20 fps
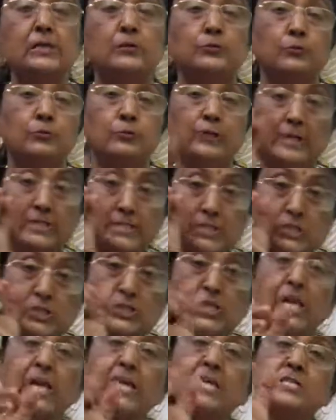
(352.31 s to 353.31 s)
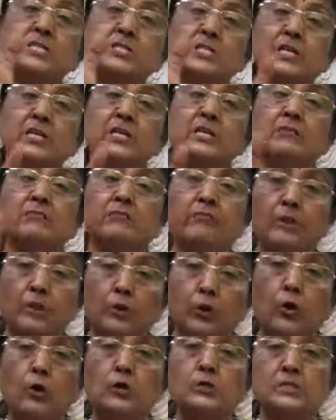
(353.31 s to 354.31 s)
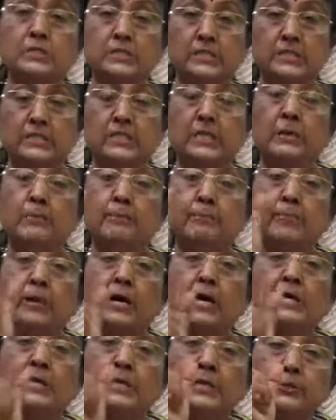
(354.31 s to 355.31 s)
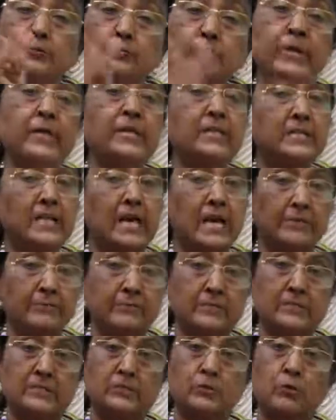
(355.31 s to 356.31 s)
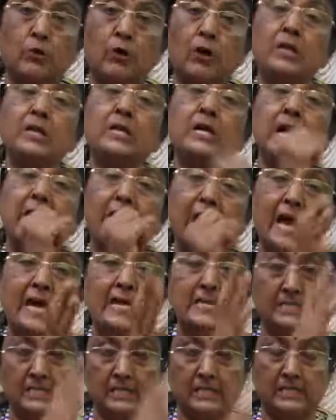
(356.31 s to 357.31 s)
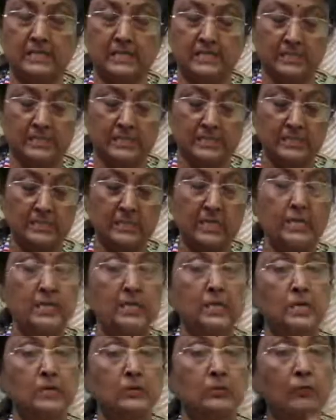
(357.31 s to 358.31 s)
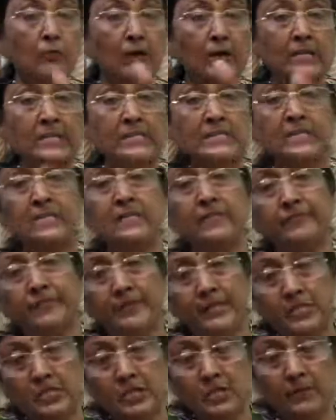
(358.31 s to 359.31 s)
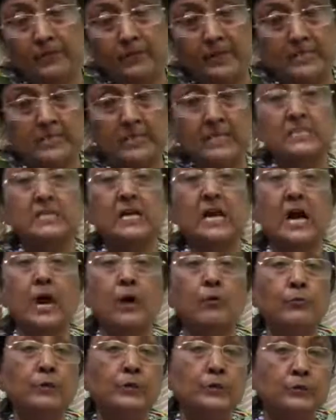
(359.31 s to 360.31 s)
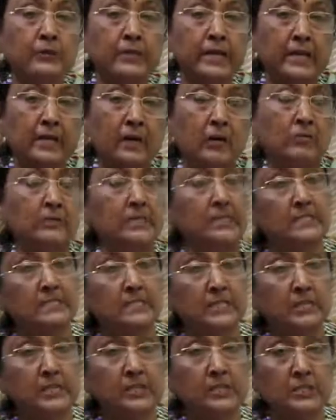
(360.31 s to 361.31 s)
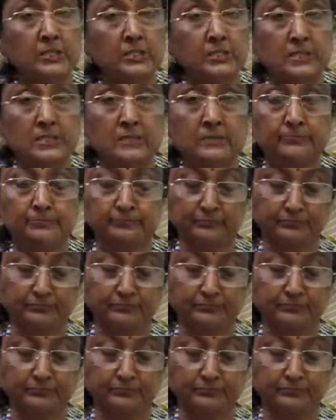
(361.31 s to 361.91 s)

Thus change in velocity per unit time is called accelerations. So what is the definition of acceleration? How will you take out accelerations?